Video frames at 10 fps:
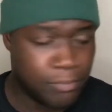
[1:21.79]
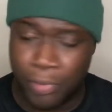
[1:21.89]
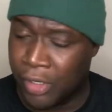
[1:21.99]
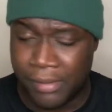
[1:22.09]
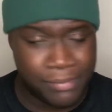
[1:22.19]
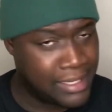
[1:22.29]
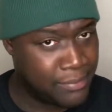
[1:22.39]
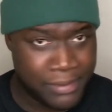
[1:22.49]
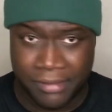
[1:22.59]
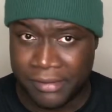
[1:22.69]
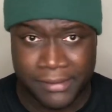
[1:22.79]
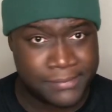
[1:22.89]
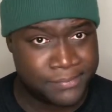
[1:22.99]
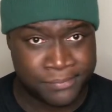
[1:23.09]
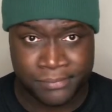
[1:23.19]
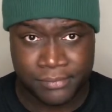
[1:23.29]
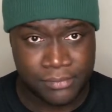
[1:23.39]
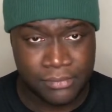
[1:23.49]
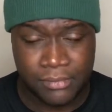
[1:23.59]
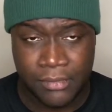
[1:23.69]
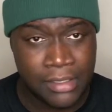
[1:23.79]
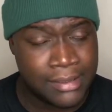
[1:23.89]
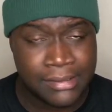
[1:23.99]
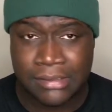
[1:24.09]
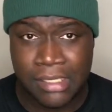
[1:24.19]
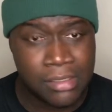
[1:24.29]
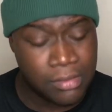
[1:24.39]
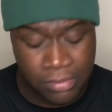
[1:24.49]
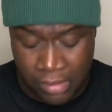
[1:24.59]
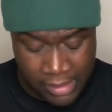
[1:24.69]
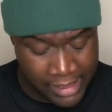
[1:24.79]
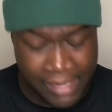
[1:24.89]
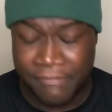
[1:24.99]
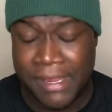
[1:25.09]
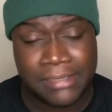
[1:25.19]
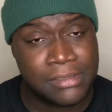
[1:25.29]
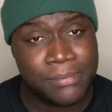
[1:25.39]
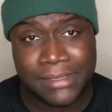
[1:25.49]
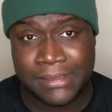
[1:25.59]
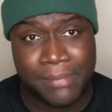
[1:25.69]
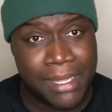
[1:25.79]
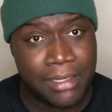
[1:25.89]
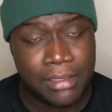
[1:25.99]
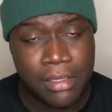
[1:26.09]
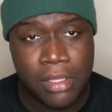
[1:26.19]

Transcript: Point blank, period. There's no ifs, ands, or buts about it.